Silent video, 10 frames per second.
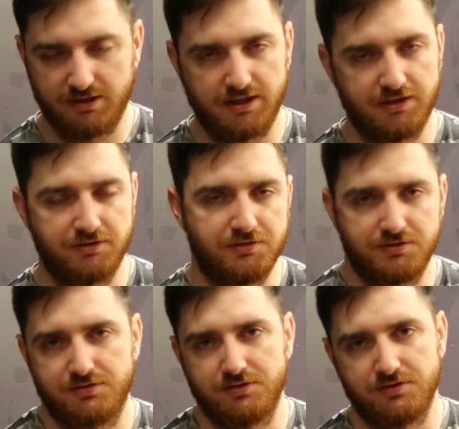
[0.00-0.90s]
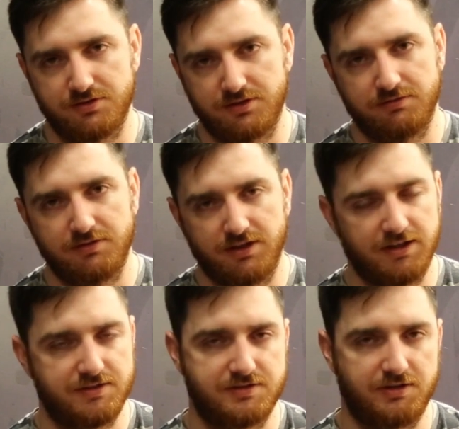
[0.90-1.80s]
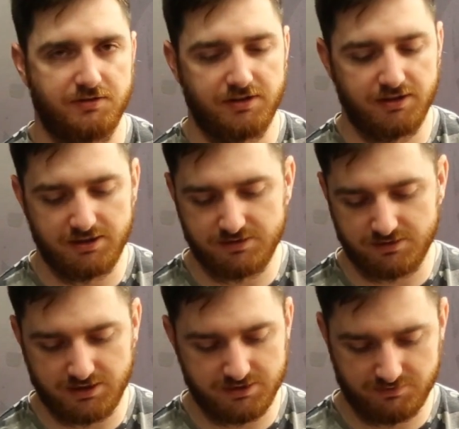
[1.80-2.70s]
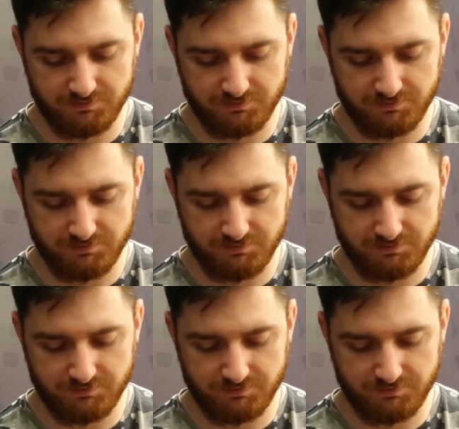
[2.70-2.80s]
I do just use a inner sole in these guys.